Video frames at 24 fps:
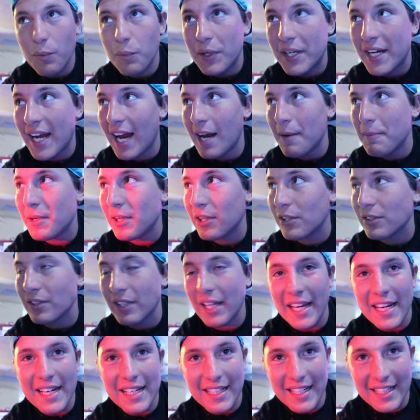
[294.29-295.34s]
We came here
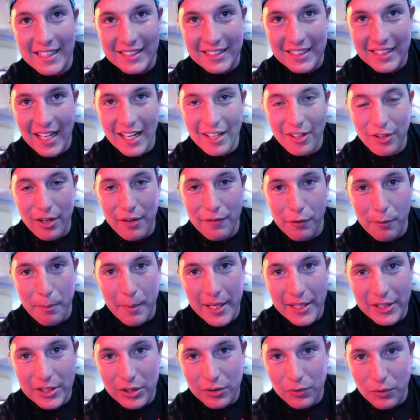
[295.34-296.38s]
late. Kenzie got her
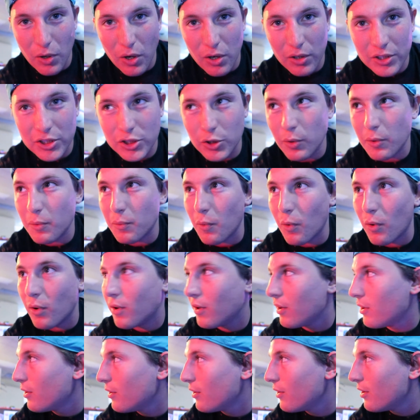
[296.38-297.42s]
information wrong, so it, we, it
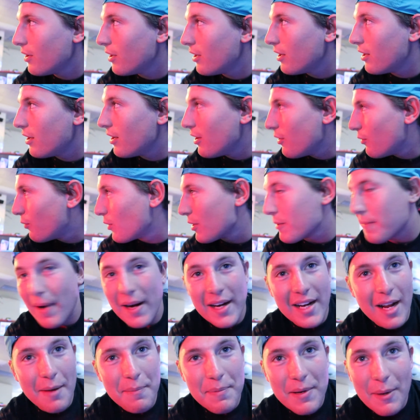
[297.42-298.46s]
was we
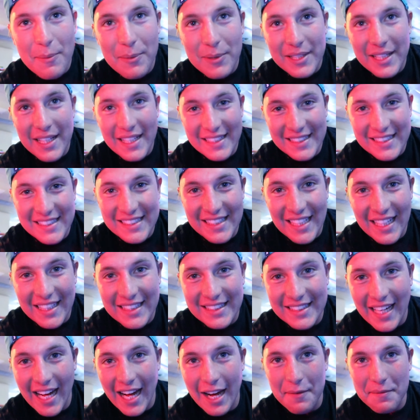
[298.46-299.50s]
might not be able to get six
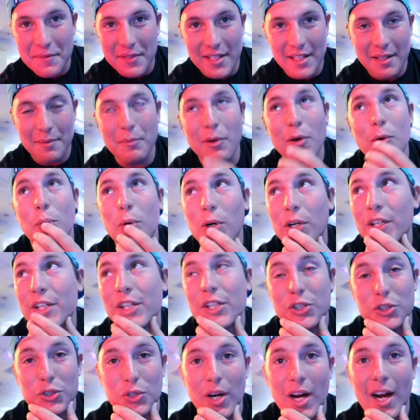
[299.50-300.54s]
games in, but we're
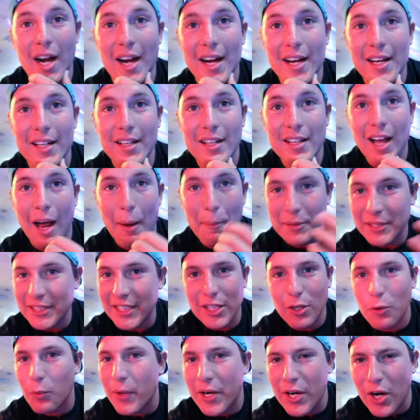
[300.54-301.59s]
gonna try. I'm just
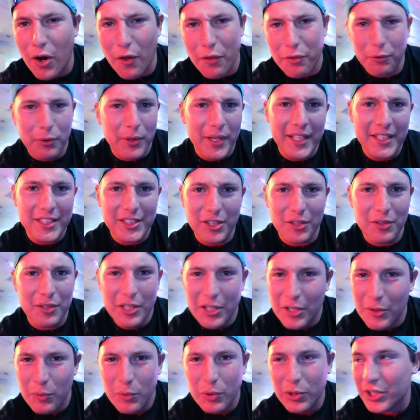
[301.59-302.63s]
gonna win all three, so
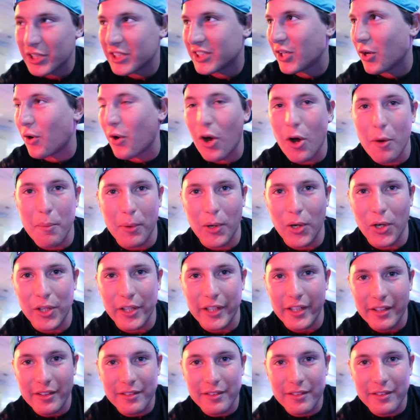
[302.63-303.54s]
we'll just go home early.